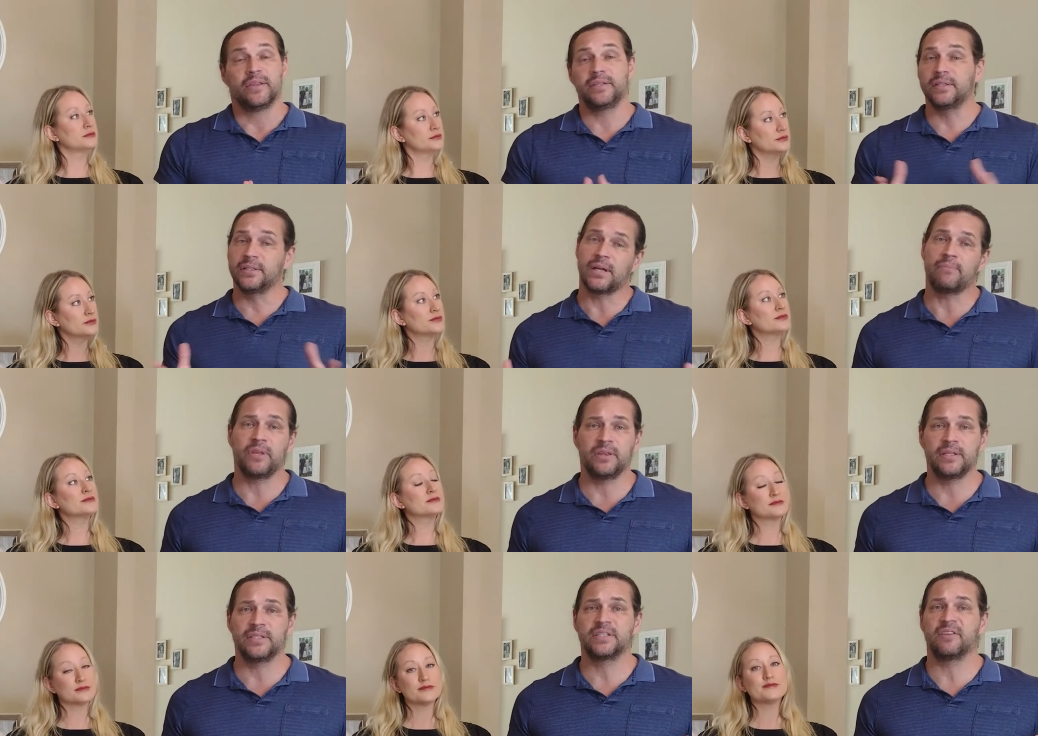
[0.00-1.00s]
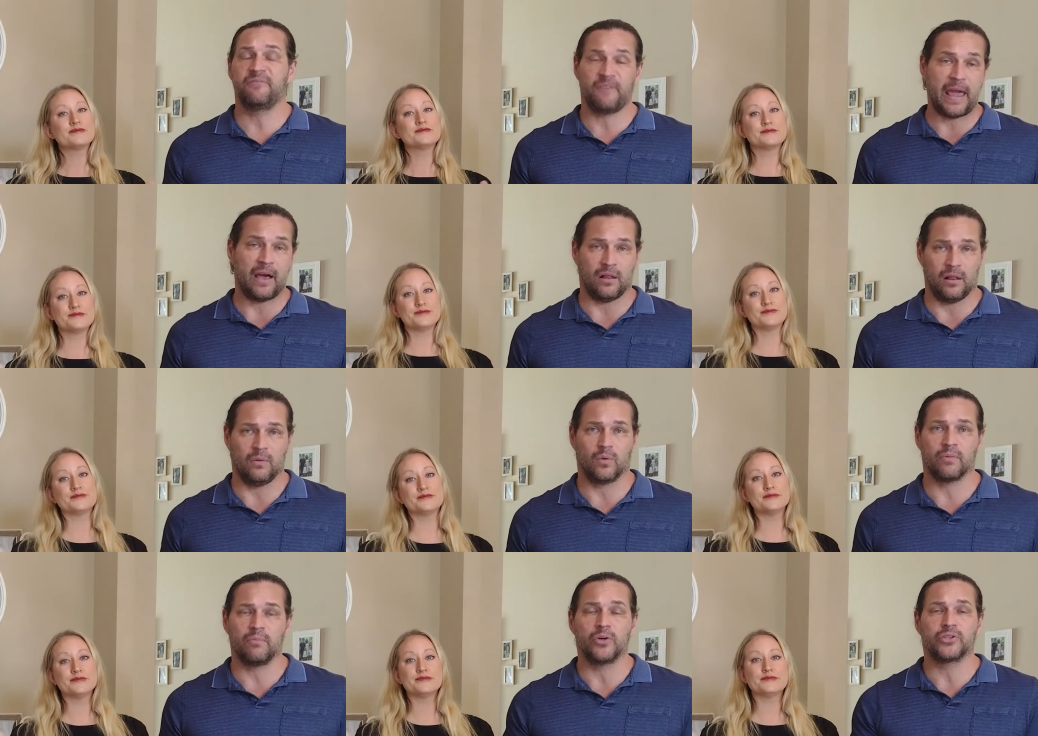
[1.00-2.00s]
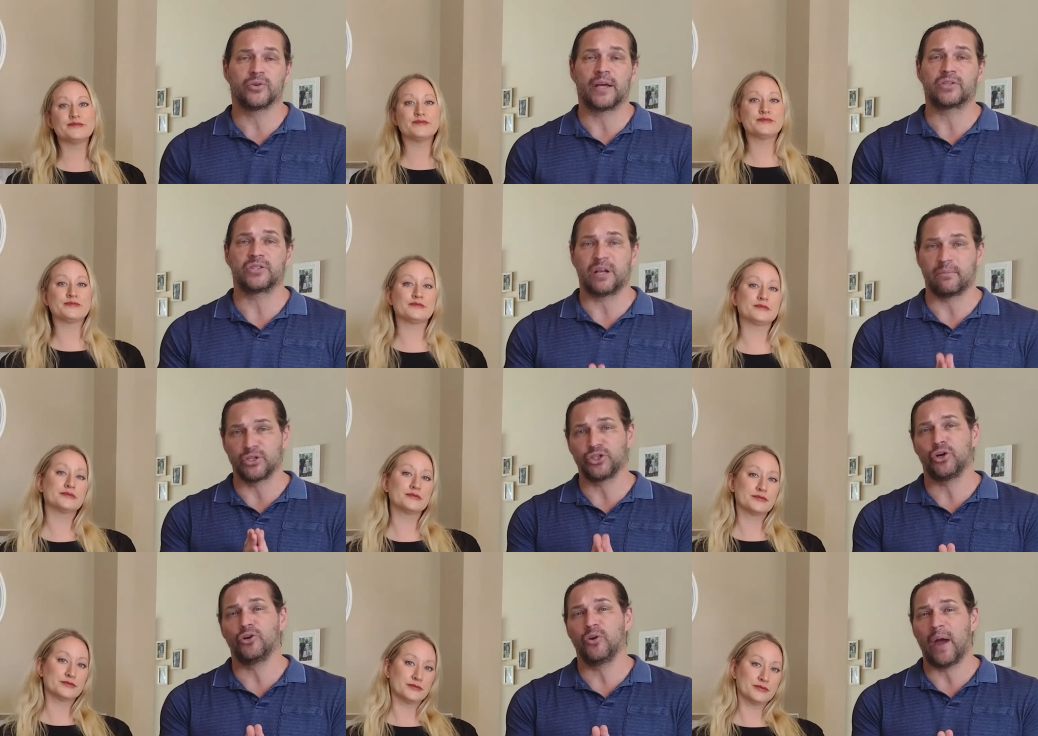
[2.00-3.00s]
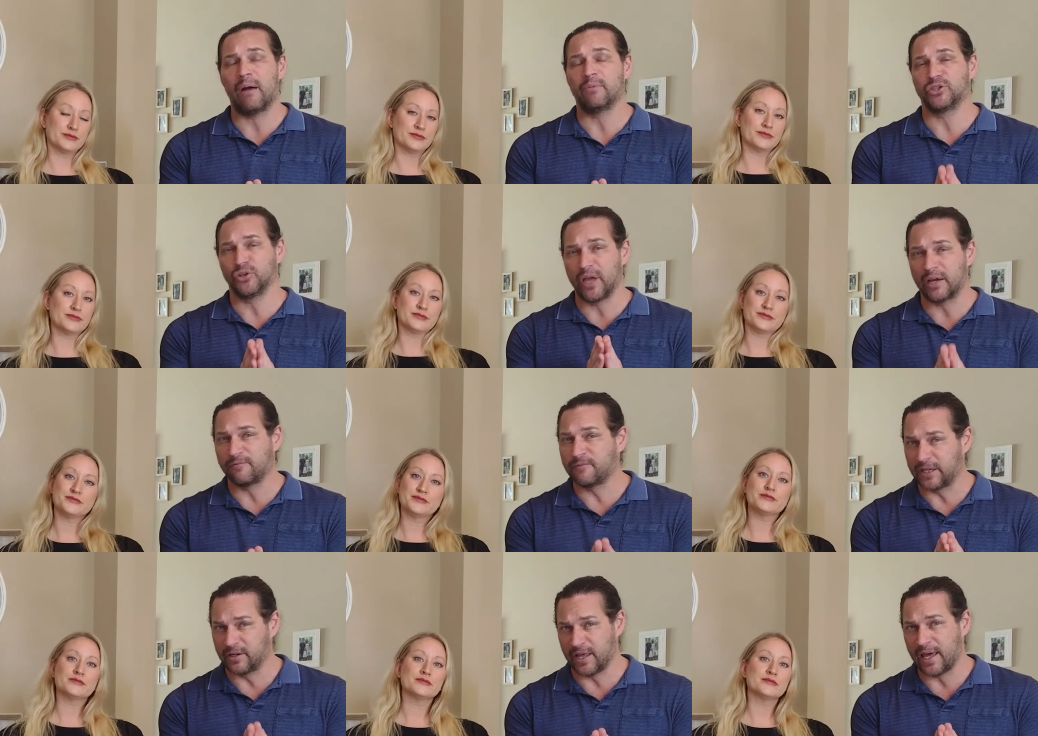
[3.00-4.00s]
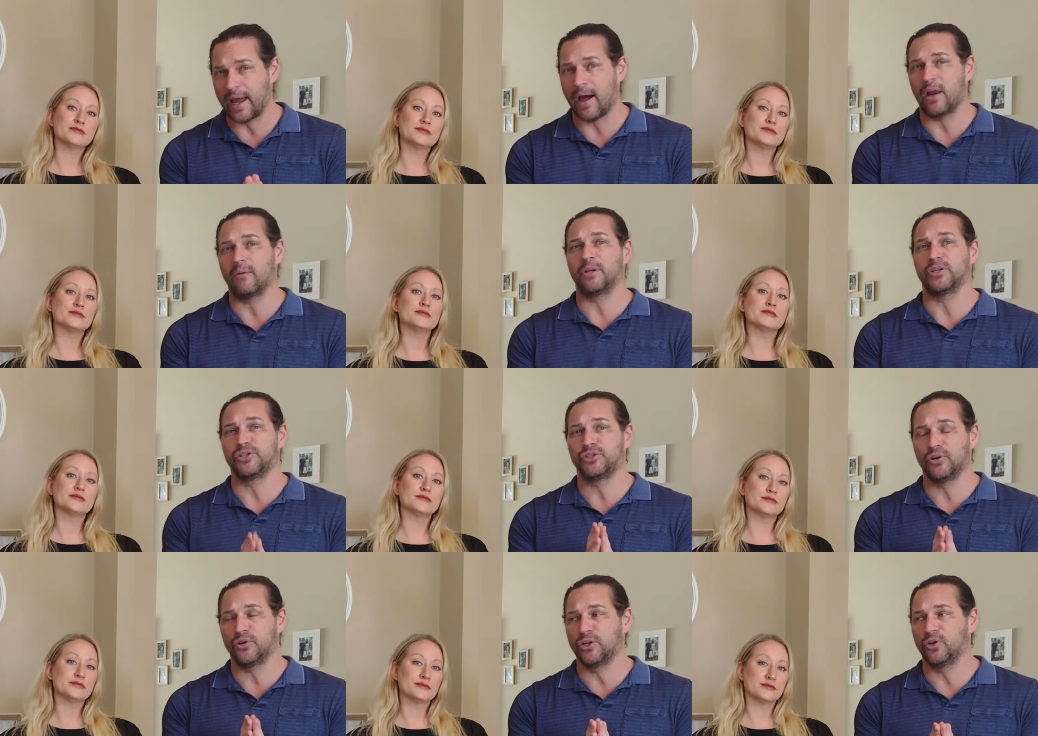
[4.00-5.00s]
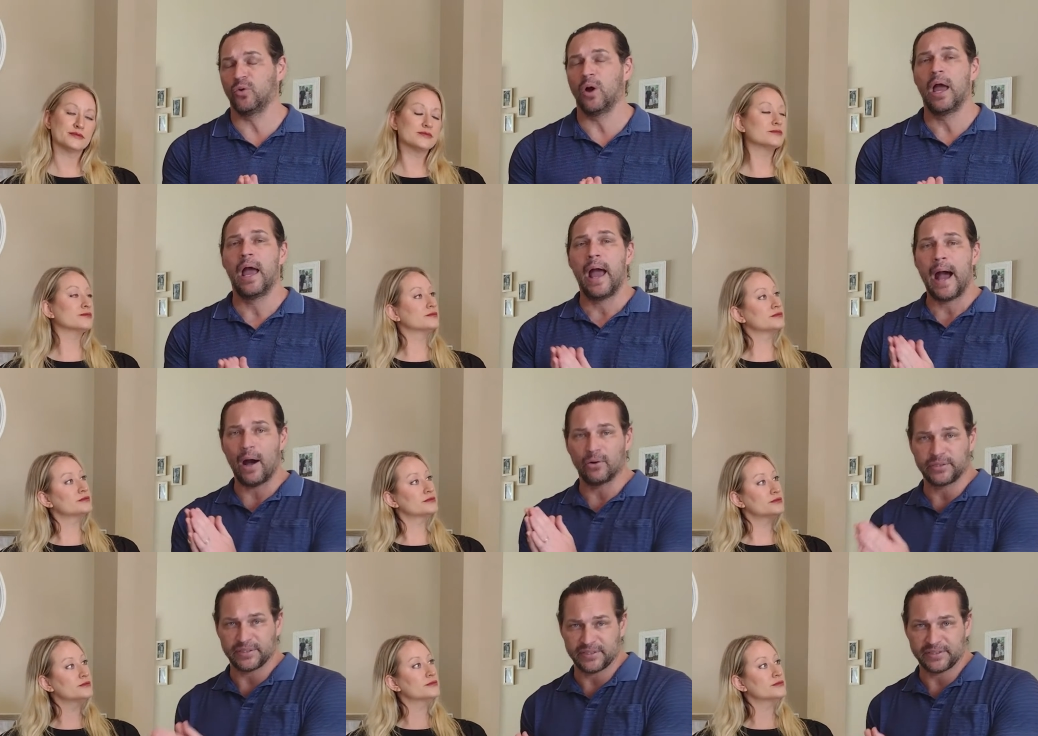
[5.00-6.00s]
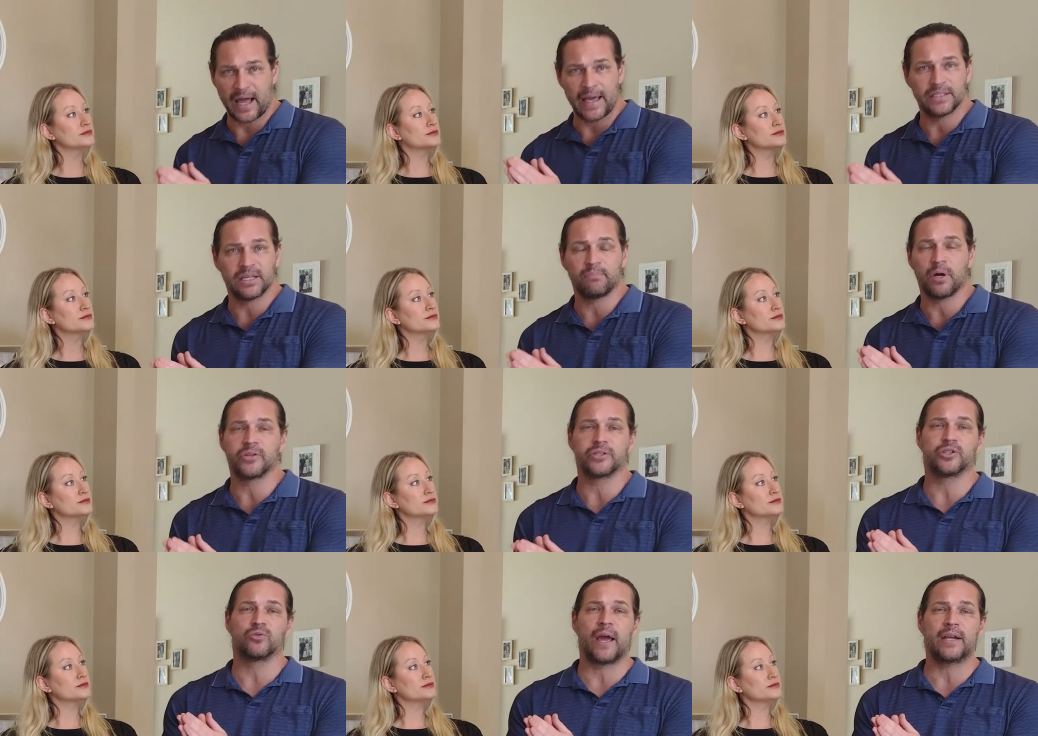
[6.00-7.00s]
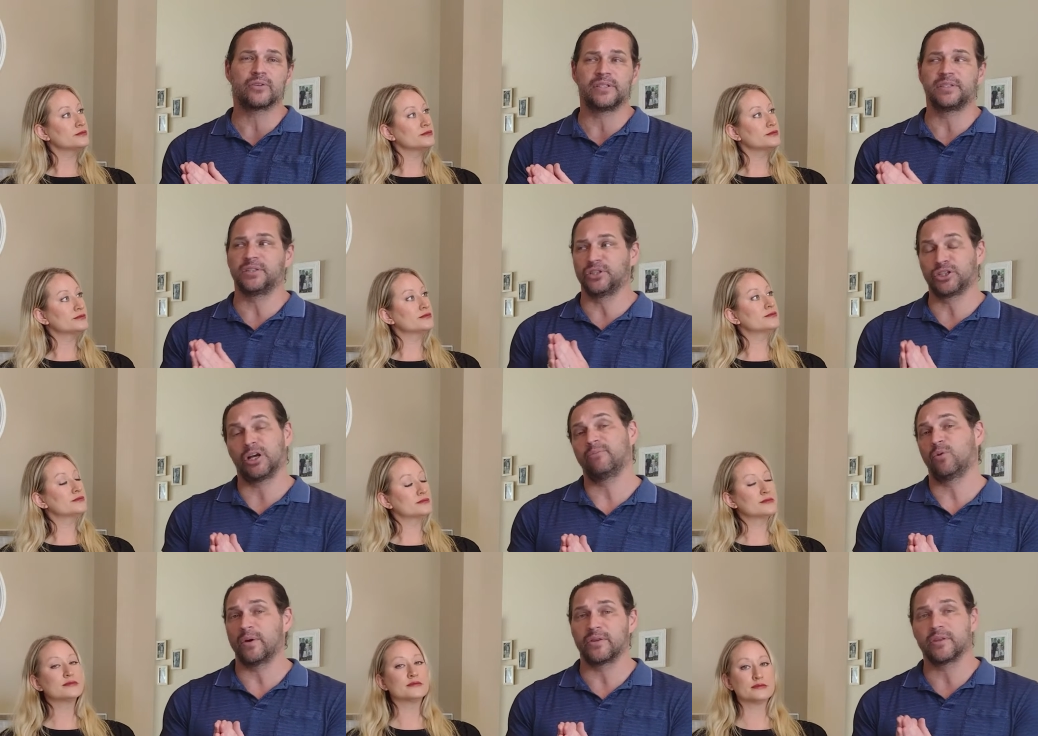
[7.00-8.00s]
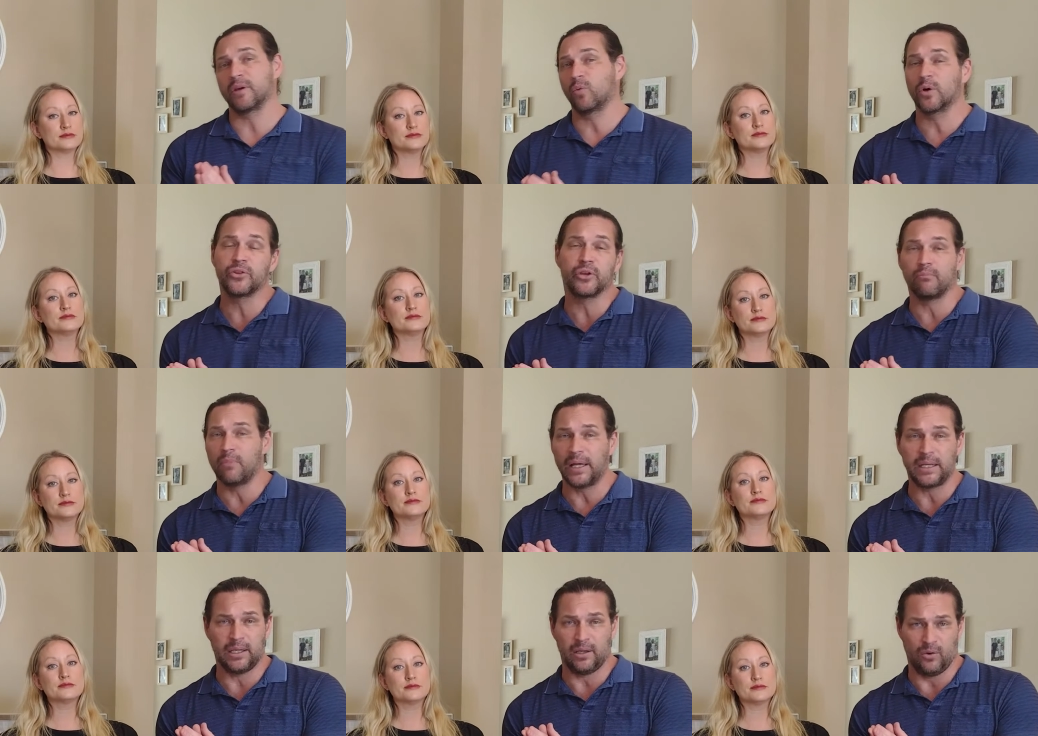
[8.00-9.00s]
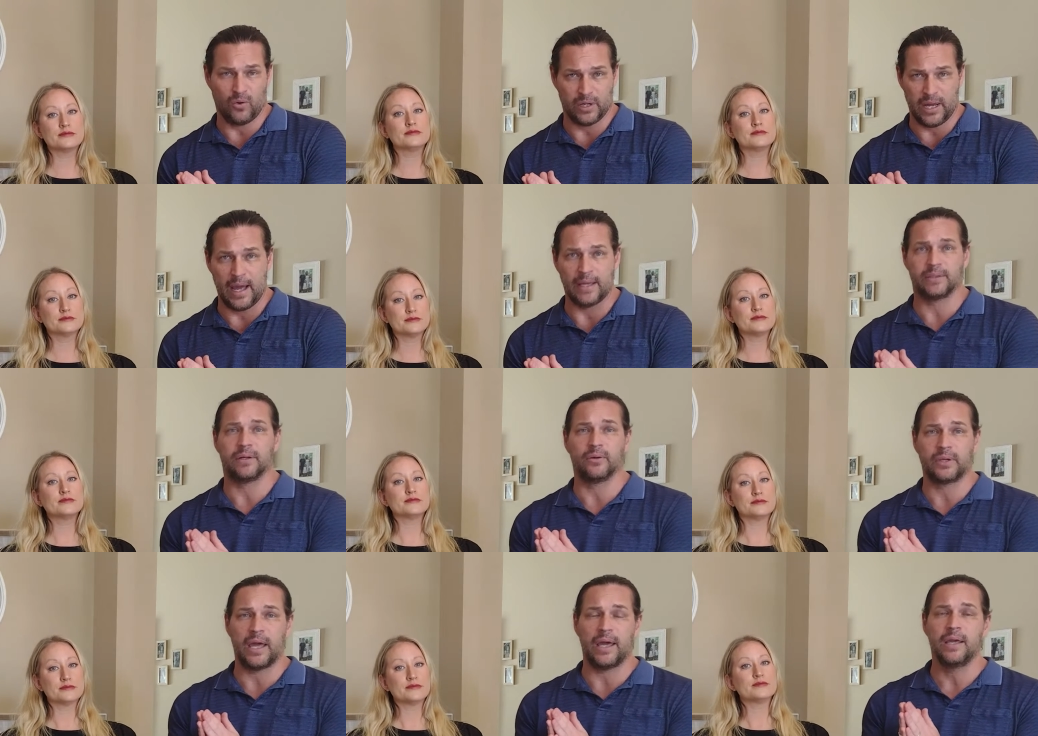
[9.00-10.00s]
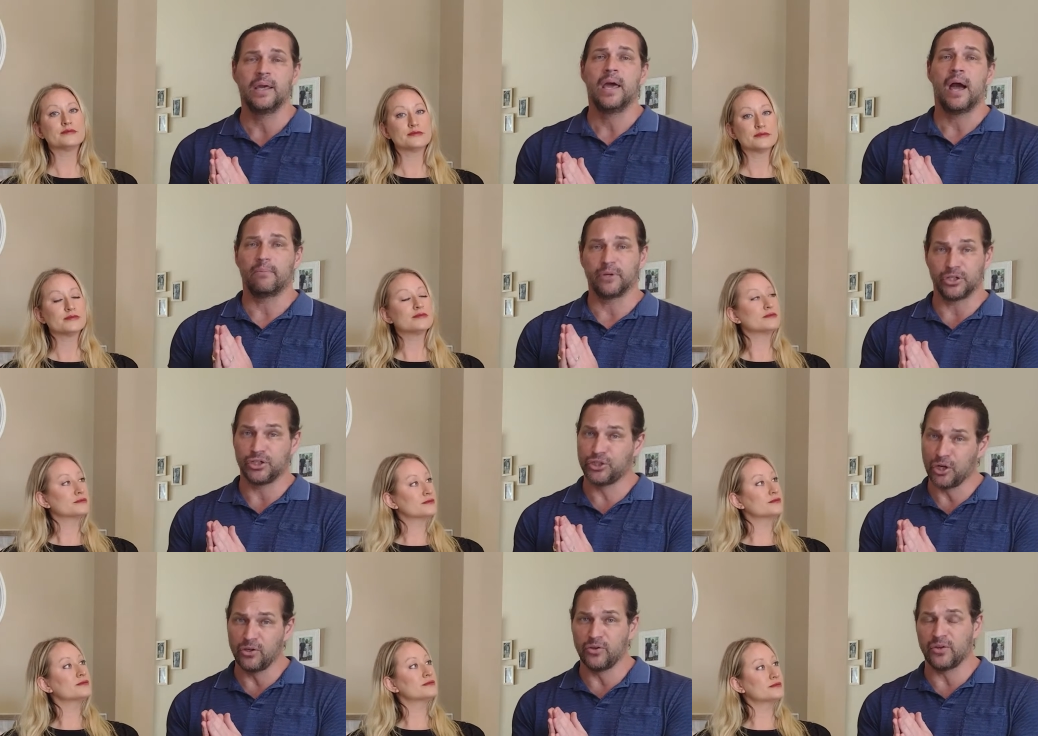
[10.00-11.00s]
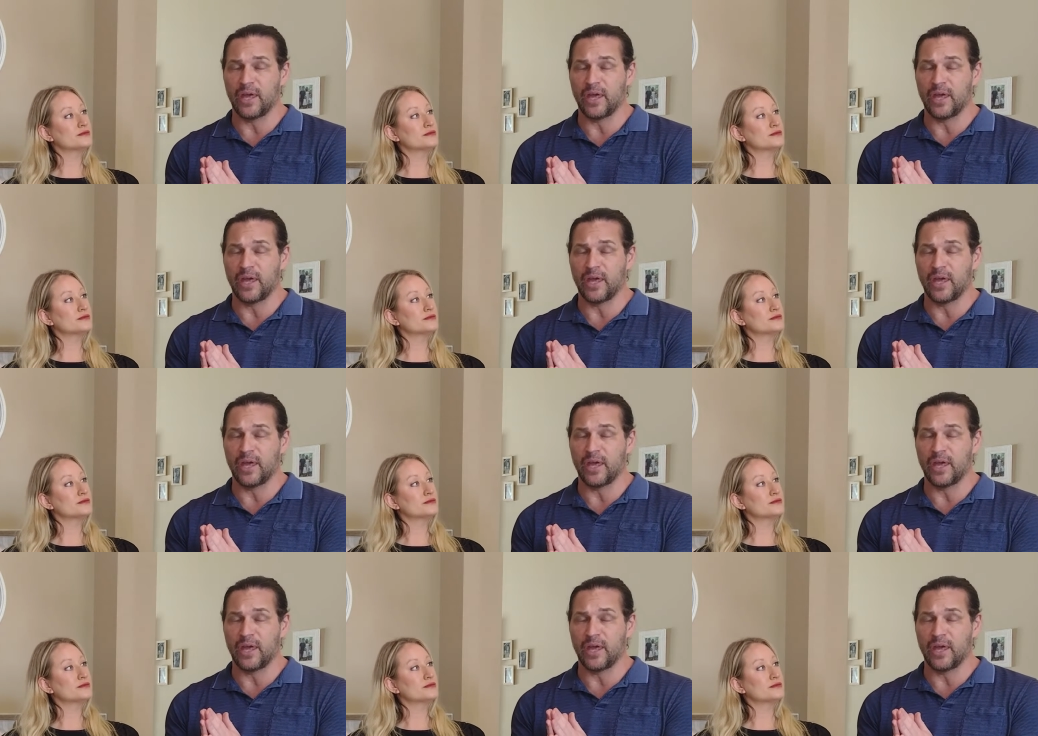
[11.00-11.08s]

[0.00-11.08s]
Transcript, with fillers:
Speaker 1: This is something, this is the fail with most directories. And I'm gonna show you how, I'm gonna show you how to figure that out. I'm gonna show you how to size up other directories to determine whether they're worth your money or not, okay? I'm going to show you